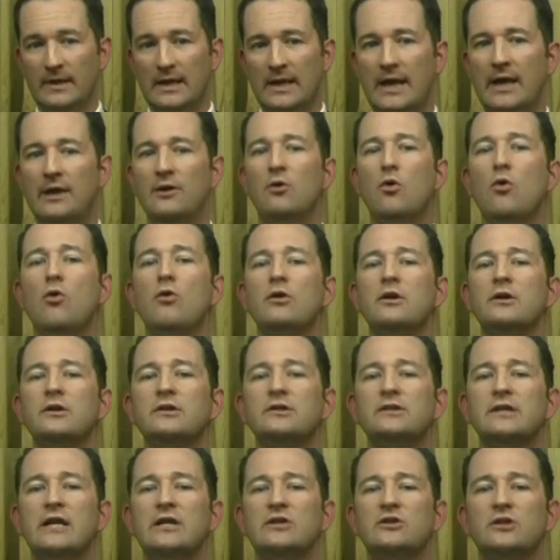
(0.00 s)
An
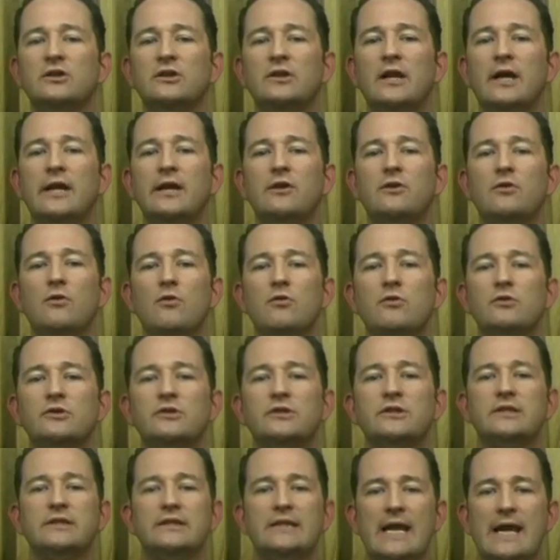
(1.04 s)
organization like yours
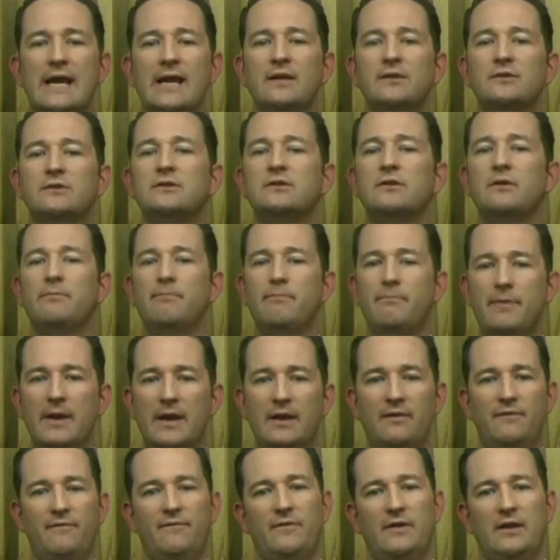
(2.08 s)
stands to
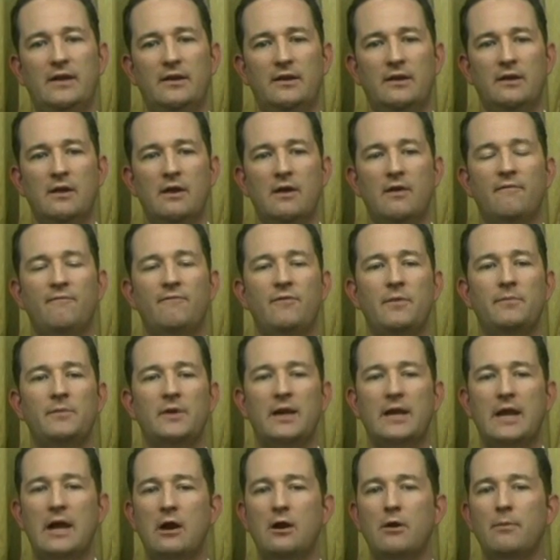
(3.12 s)
benefit from
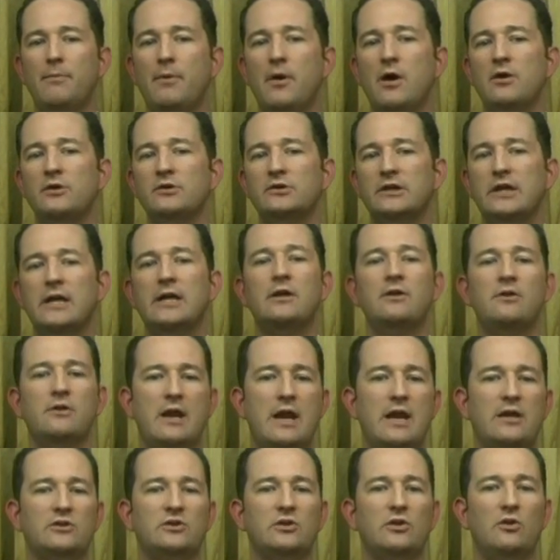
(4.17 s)
the Karatbars
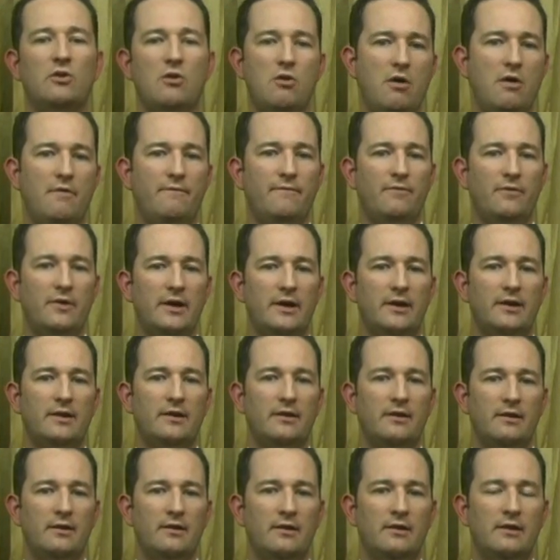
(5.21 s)
International offering.
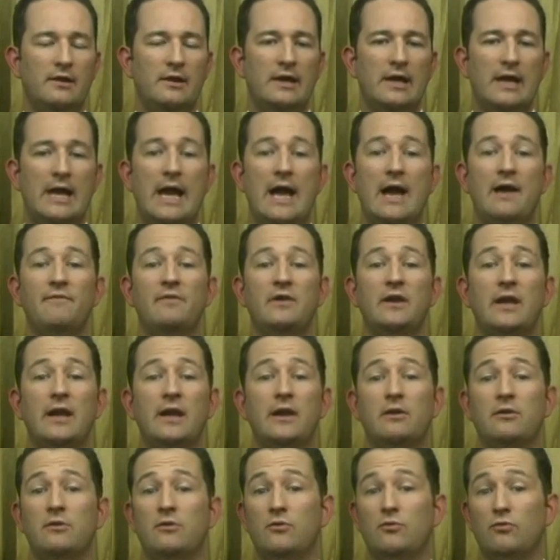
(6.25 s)
Having
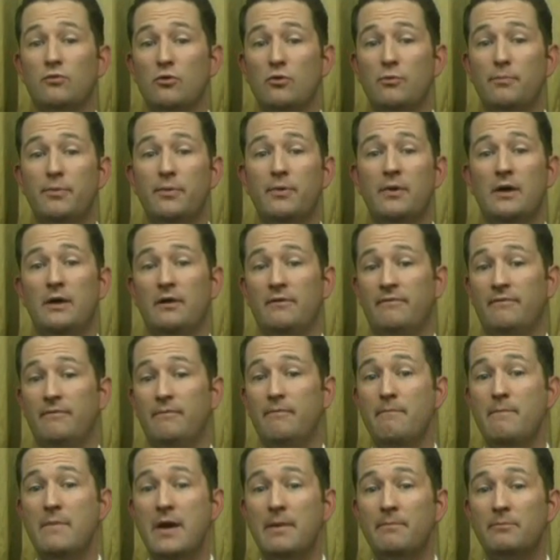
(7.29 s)
a group of
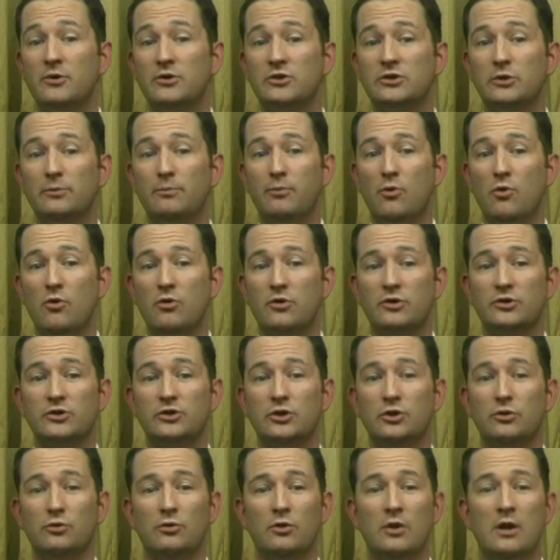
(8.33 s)
member supporters
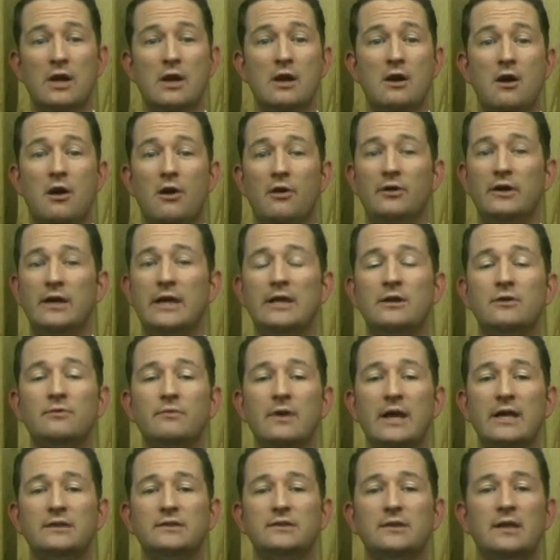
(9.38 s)
who are
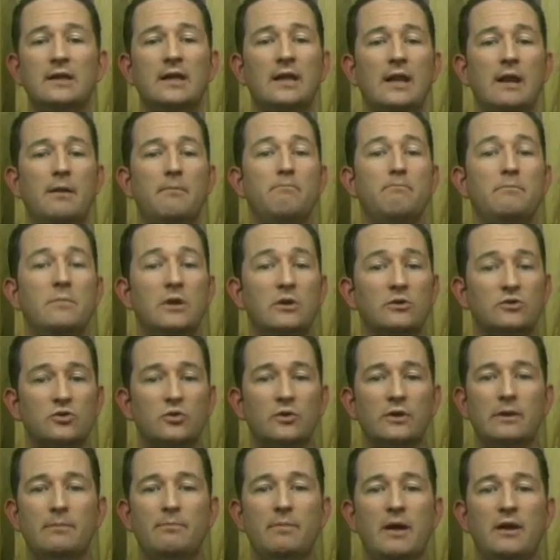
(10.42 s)
interested in a
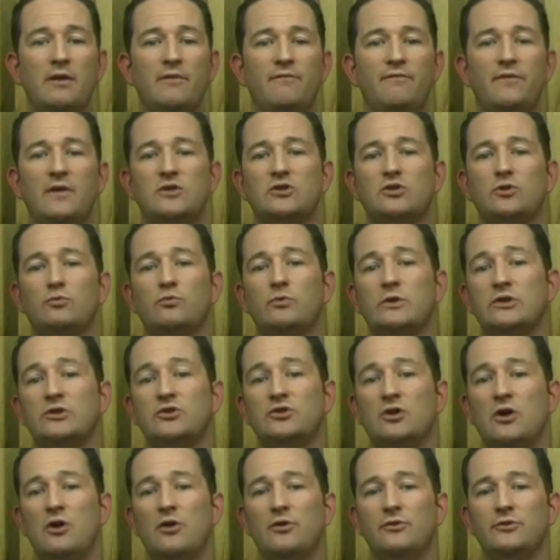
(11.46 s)
mutually beneficial
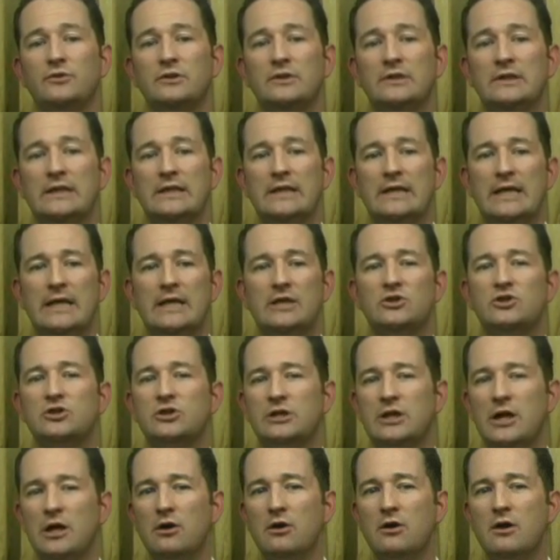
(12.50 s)
result and
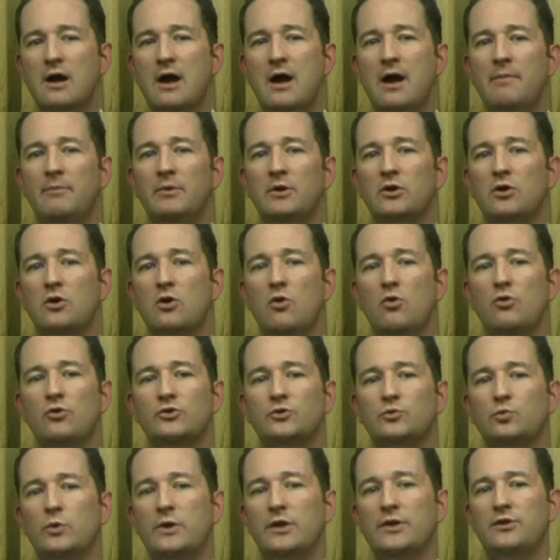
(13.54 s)
share common
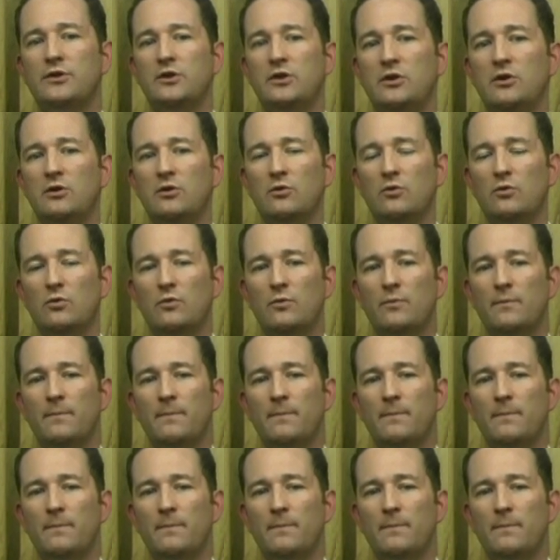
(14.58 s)
goals with you